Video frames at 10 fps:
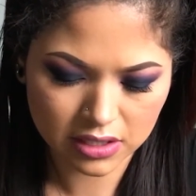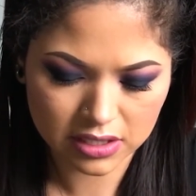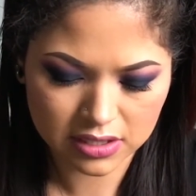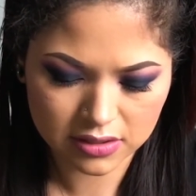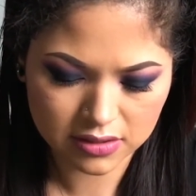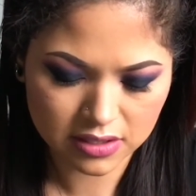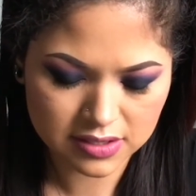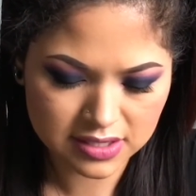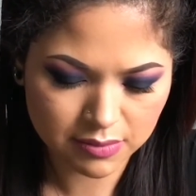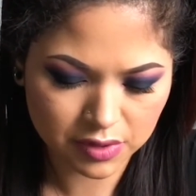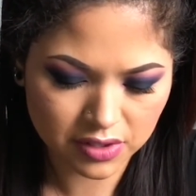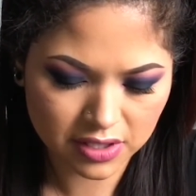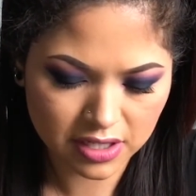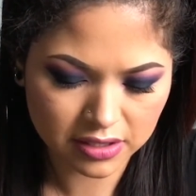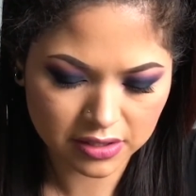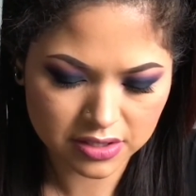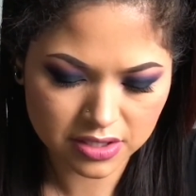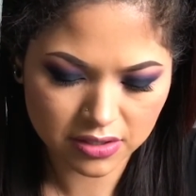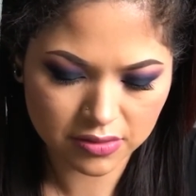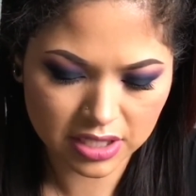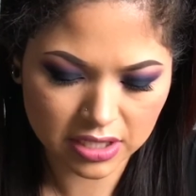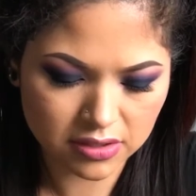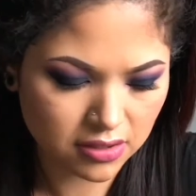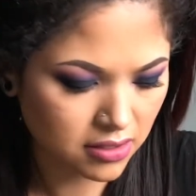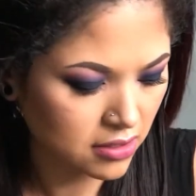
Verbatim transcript: like a similar color to go together.